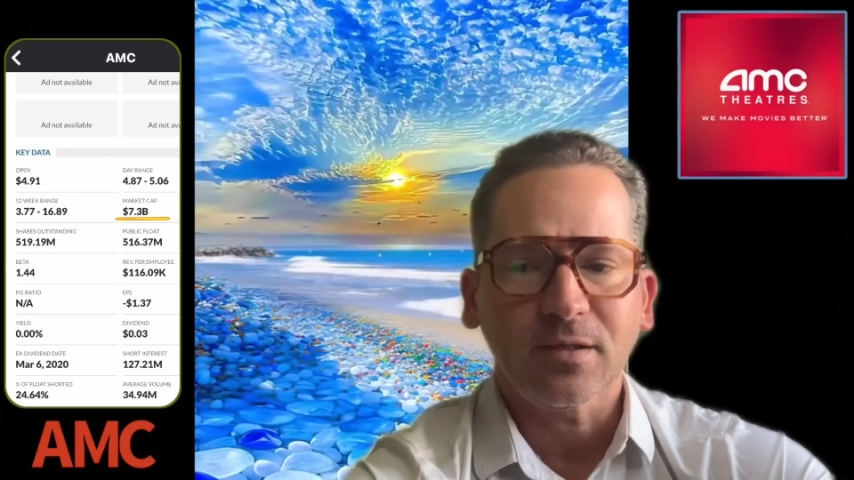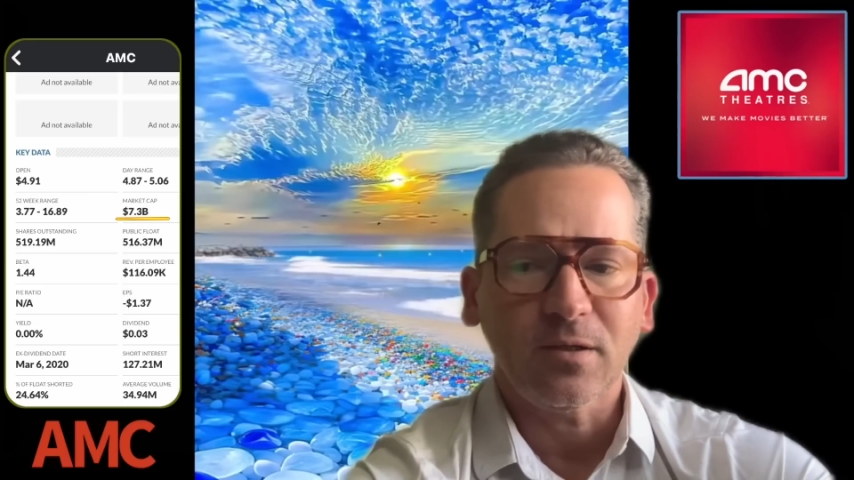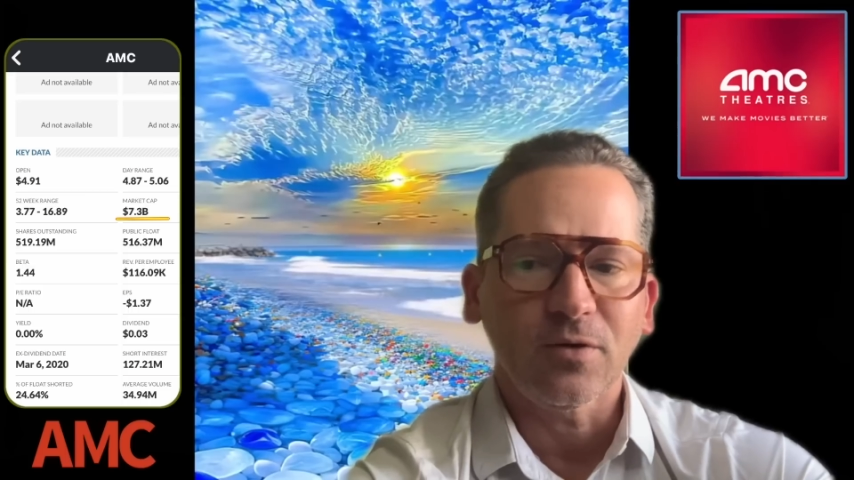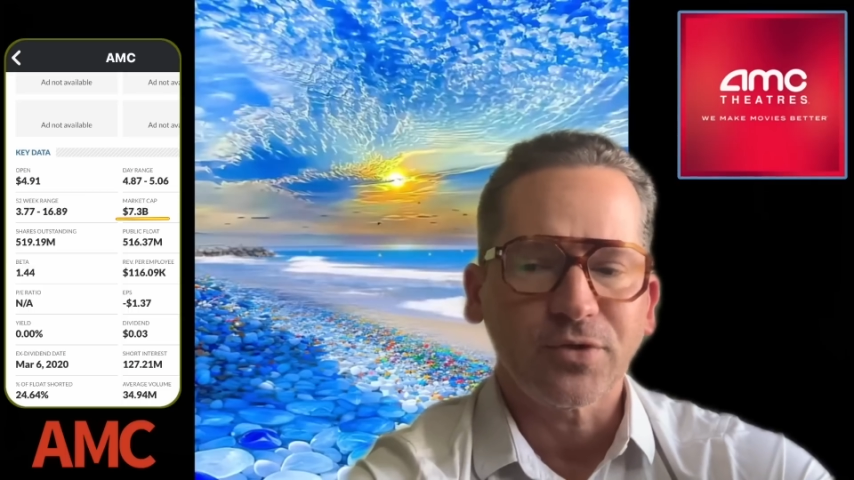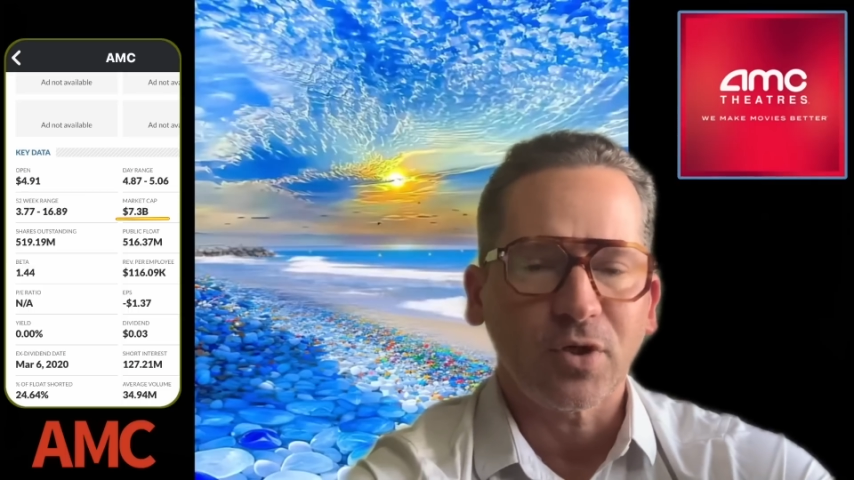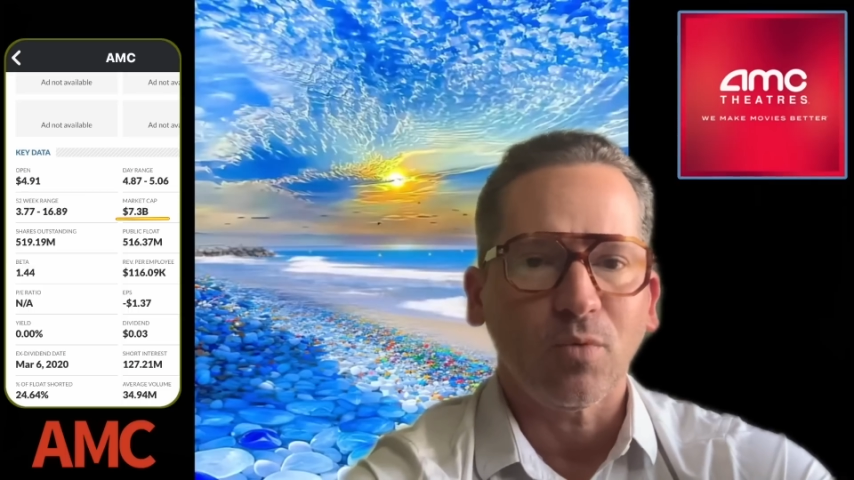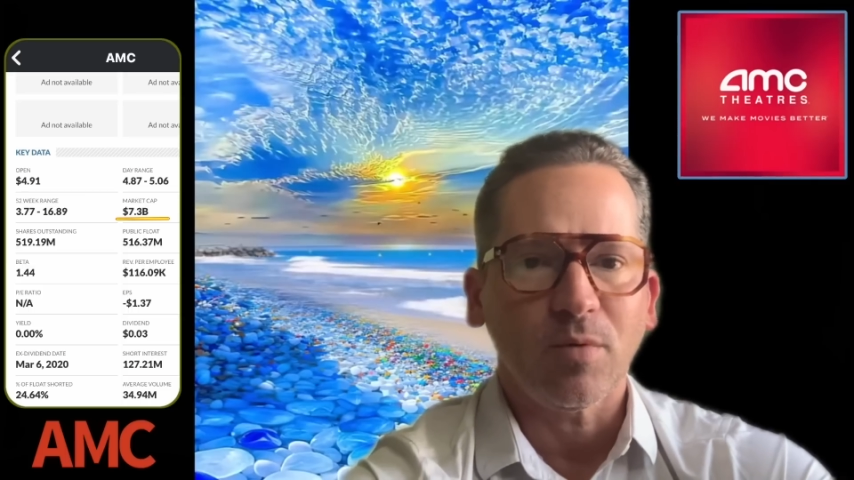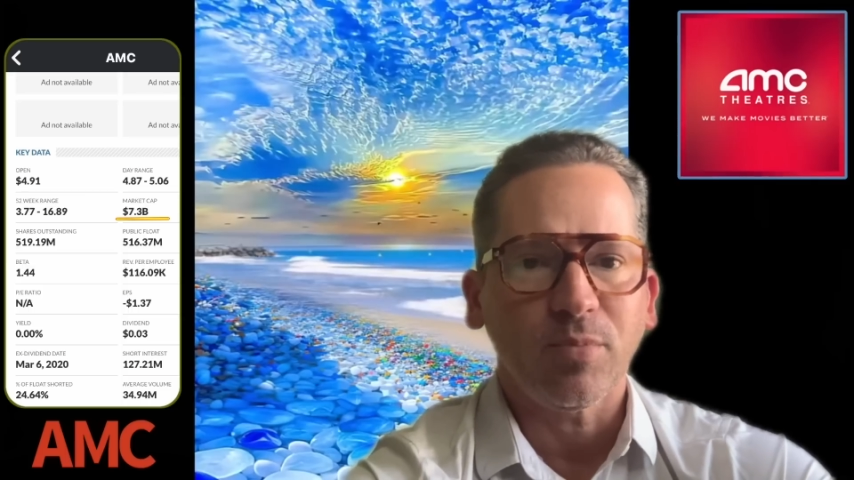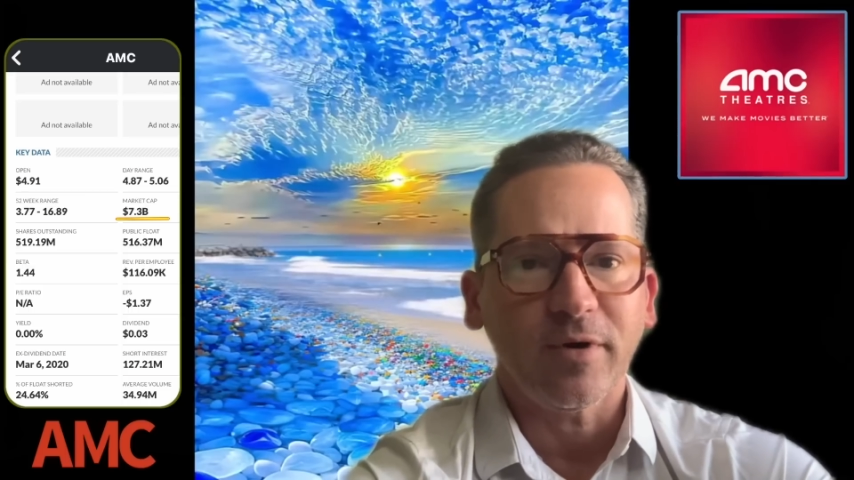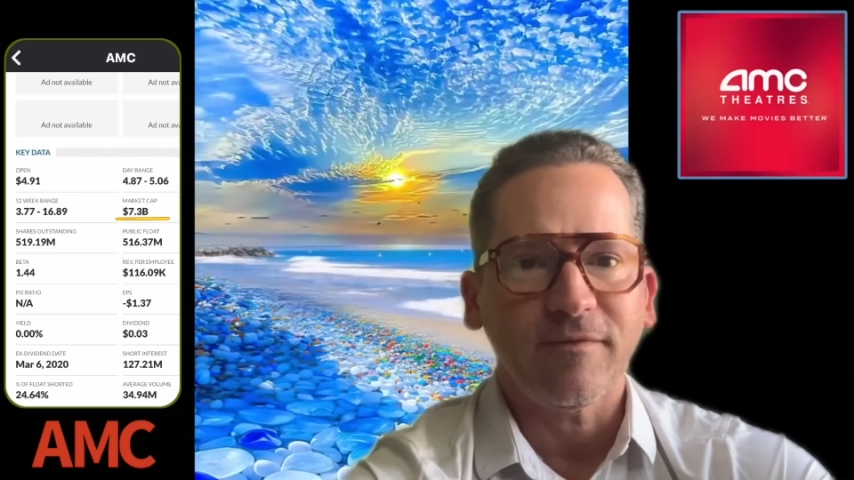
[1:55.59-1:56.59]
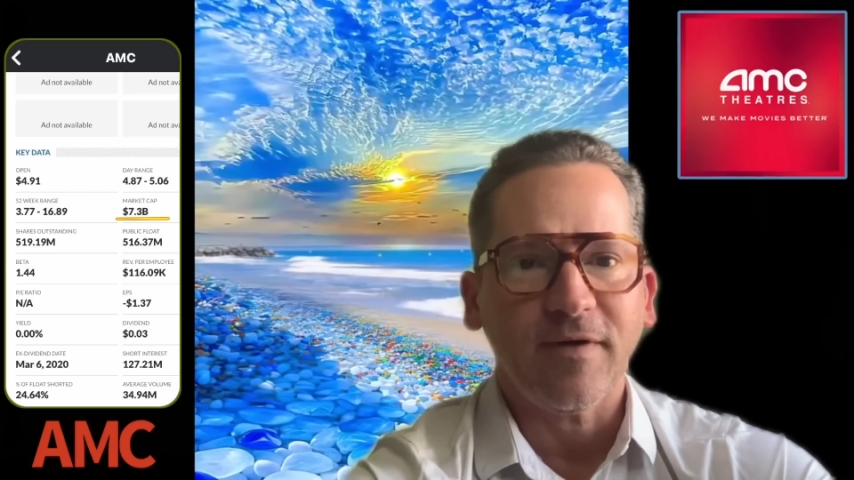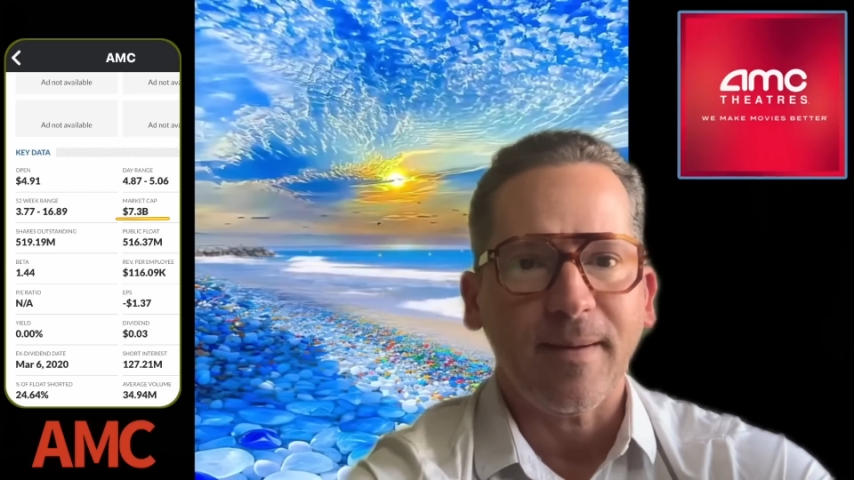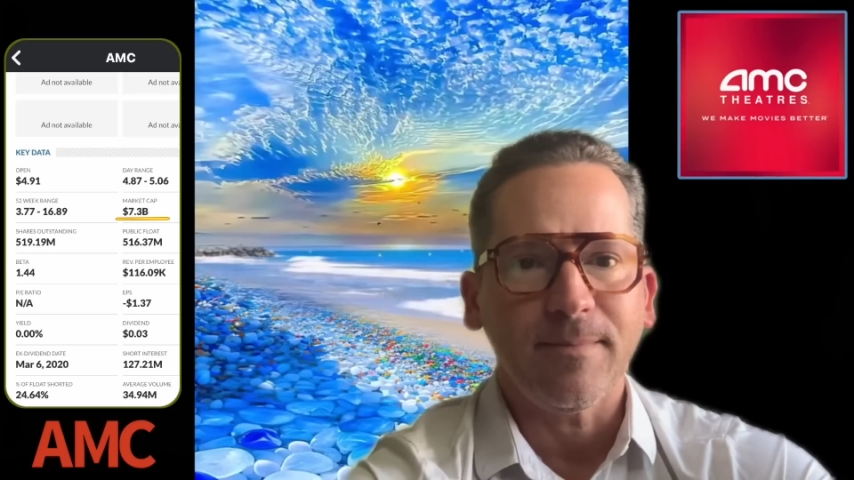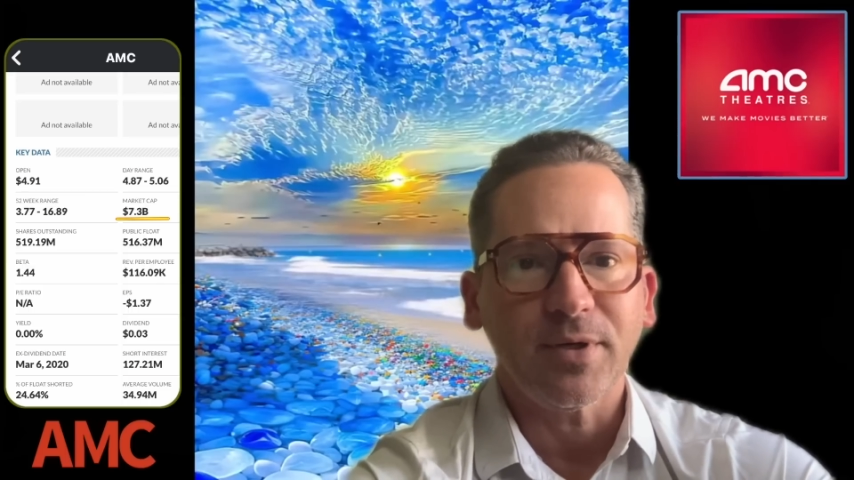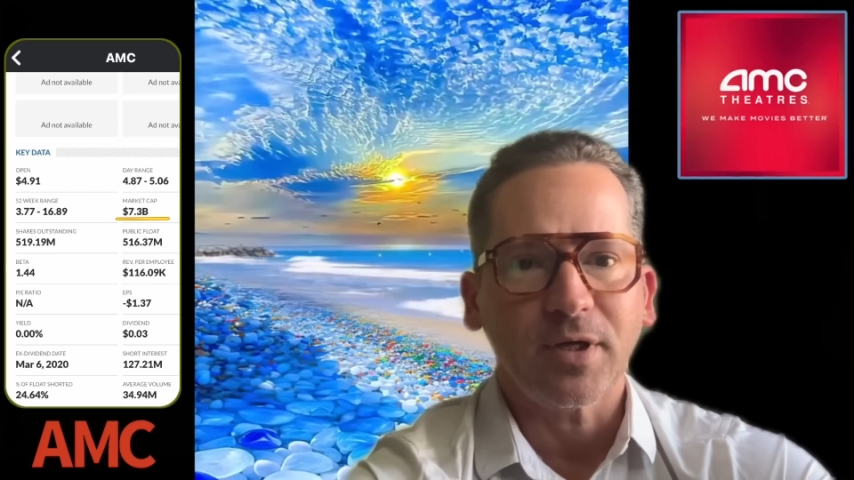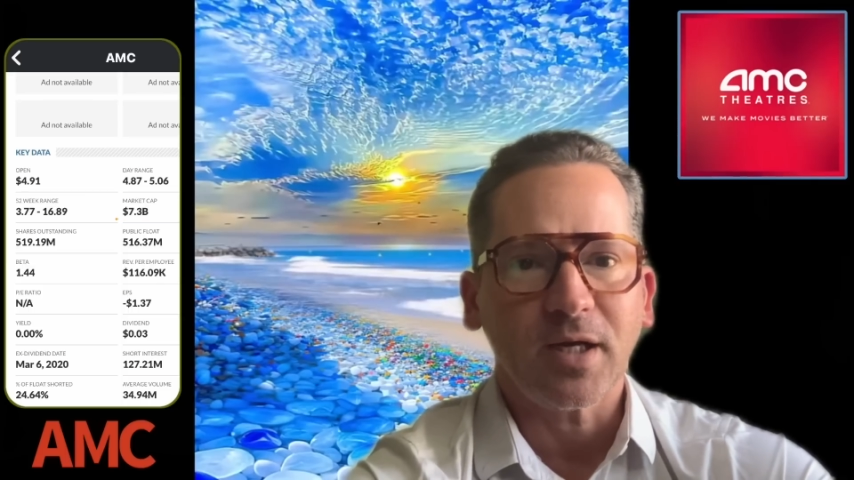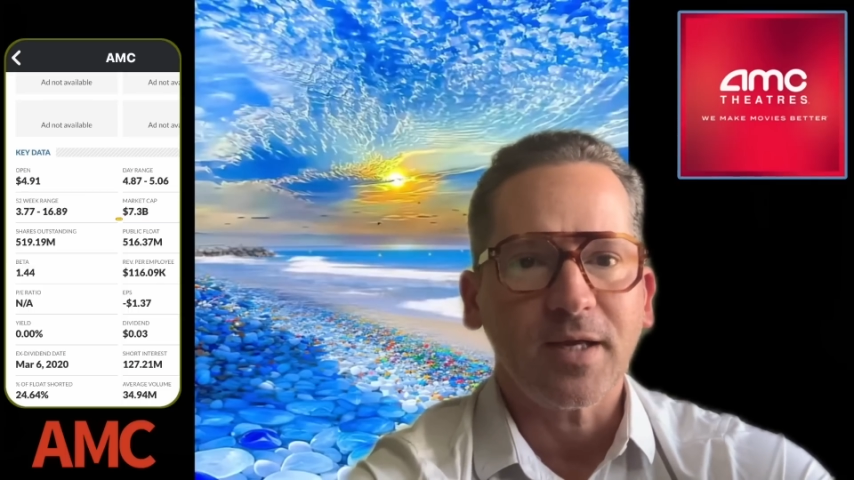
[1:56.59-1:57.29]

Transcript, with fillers: closer to 1.5 billion